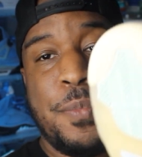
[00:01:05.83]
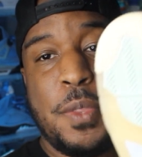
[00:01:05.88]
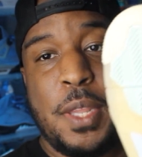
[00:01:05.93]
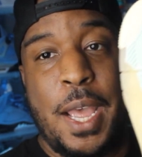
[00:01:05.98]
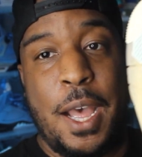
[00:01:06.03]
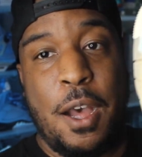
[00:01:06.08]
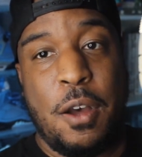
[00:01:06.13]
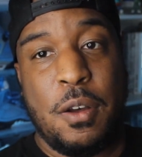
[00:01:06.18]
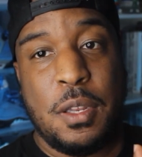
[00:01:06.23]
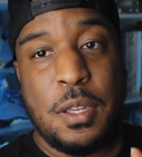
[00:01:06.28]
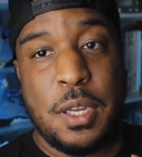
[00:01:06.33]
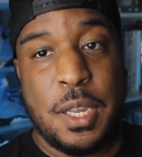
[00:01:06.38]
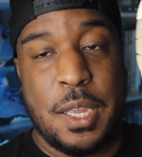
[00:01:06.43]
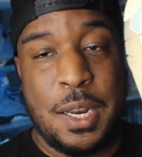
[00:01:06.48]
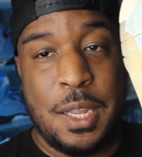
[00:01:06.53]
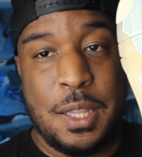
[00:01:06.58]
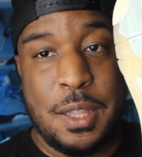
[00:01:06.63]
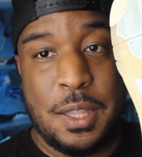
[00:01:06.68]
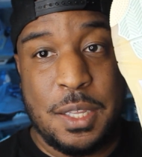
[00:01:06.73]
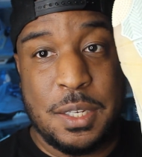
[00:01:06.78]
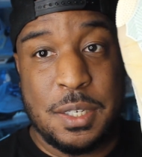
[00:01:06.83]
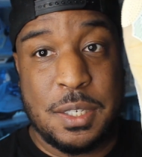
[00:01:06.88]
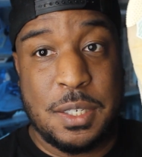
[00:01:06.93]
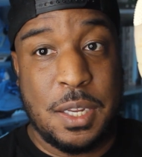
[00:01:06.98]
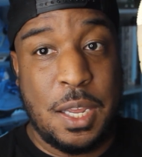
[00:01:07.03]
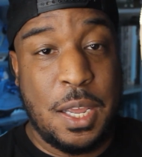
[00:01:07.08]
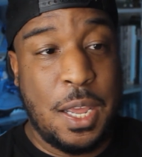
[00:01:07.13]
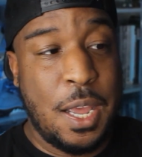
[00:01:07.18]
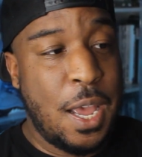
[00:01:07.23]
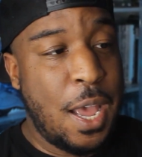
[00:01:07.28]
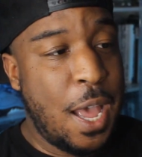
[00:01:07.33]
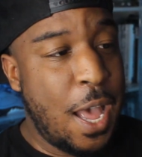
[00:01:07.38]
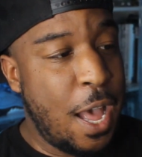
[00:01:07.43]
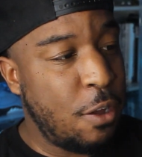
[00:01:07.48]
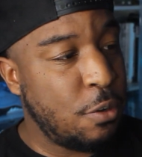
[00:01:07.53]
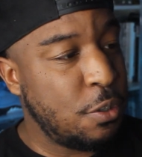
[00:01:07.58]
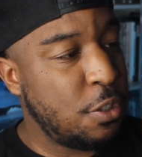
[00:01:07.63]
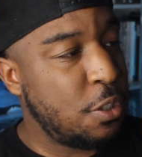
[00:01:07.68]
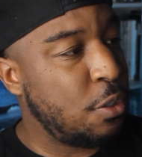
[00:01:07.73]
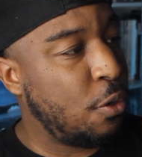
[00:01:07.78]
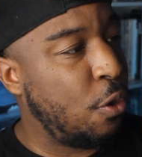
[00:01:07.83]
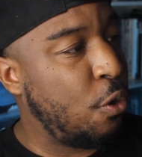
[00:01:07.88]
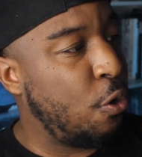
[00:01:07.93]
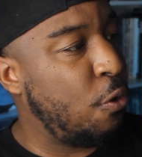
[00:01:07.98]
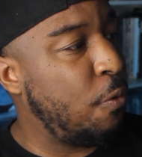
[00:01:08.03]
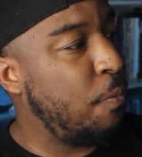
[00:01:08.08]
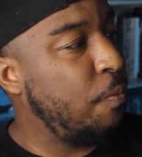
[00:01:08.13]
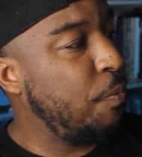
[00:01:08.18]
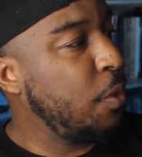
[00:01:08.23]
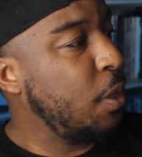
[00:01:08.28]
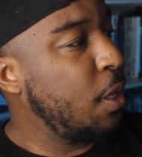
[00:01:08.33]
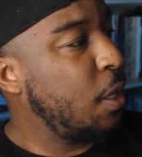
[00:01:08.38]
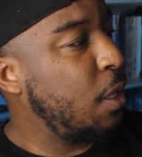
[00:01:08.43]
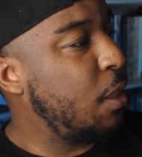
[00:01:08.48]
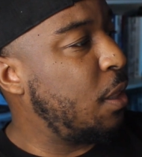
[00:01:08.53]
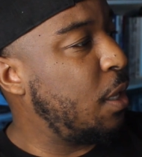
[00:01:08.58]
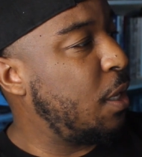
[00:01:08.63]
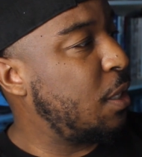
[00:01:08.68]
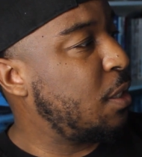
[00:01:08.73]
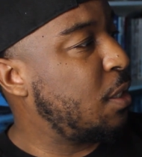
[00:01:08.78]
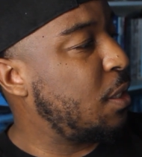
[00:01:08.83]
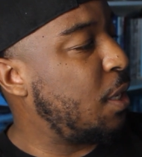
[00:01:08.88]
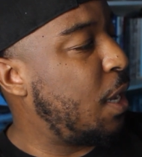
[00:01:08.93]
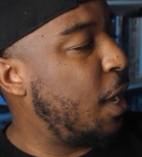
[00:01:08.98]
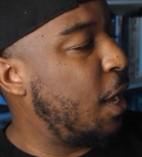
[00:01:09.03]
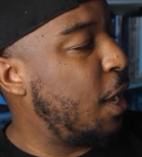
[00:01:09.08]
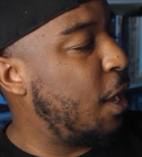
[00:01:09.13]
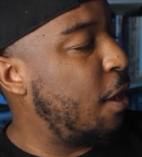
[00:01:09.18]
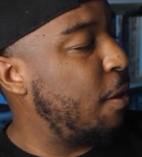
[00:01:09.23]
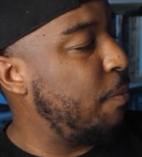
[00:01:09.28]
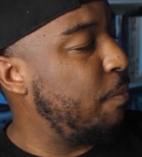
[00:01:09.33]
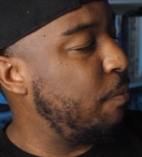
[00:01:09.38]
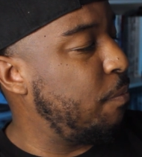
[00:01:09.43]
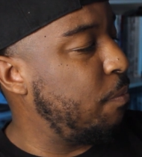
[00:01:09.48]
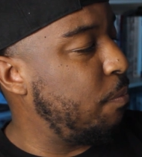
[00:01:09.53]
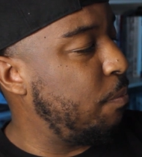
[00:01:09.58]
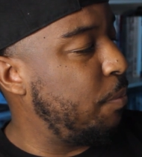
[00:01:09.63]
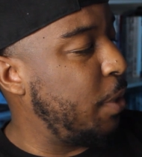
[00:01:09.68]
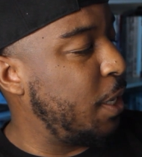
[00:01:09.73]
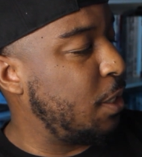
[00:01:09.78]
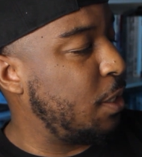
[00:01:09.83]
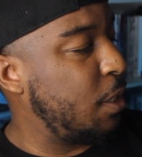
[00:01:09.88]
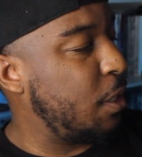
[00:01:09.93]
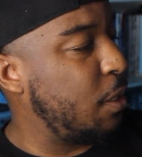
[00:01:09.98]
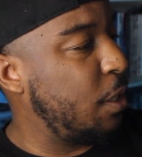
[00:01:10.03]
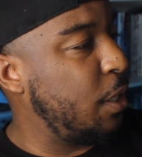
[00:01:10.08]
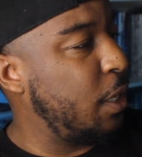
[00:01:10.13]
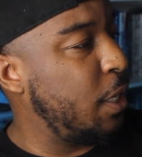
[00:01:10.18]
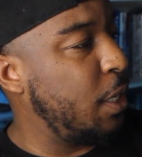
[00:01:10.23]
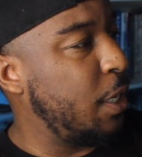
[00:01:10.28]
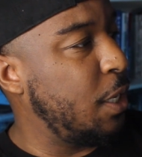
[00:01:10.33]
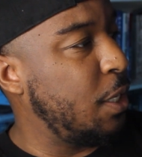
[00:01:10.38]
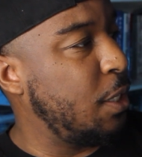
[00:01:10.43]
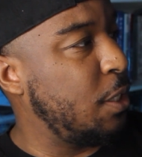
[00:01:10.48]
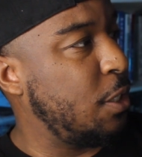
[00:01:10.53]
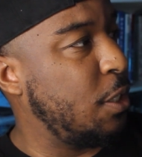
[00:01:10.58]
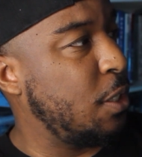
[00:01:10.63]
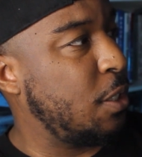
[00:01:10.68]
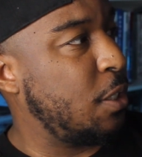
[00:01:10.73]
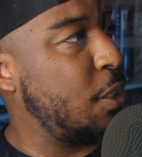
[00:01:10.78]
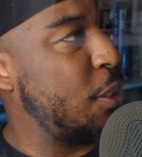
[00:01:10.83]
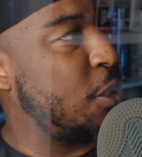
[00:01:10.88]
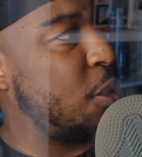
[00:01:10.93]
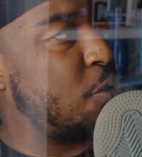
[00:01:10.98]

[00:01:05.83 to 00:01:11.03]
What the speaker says: Now, looking at this outsole, this basically is just a